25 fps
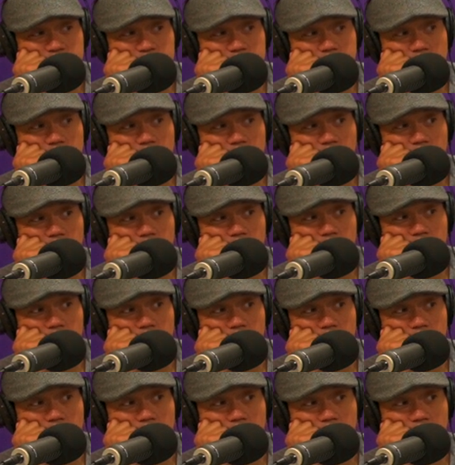
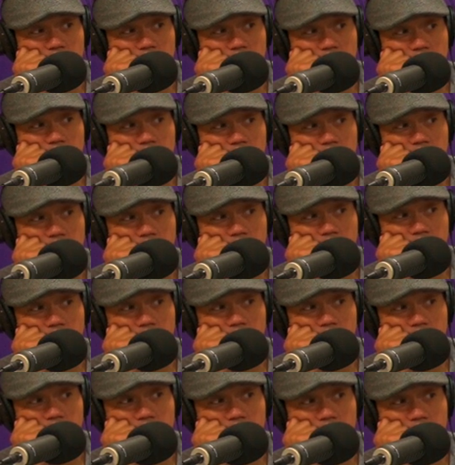
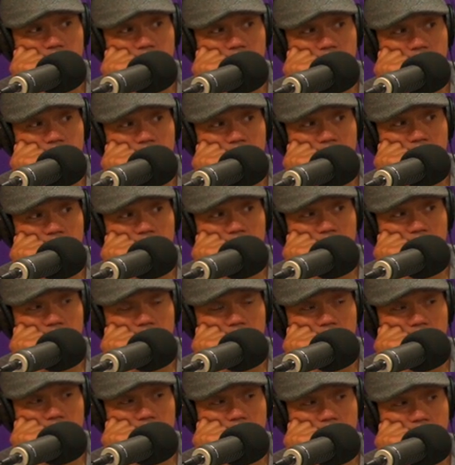
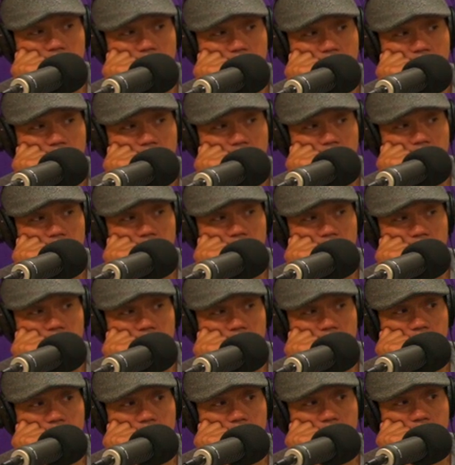
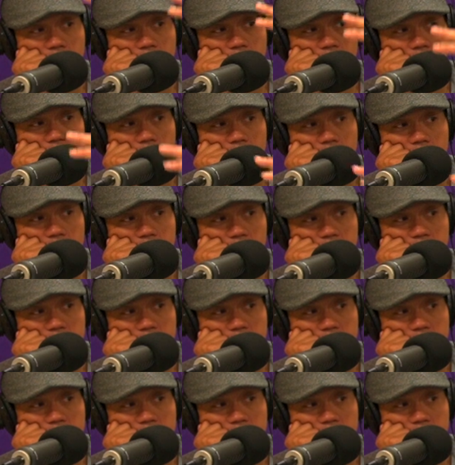(not speaking)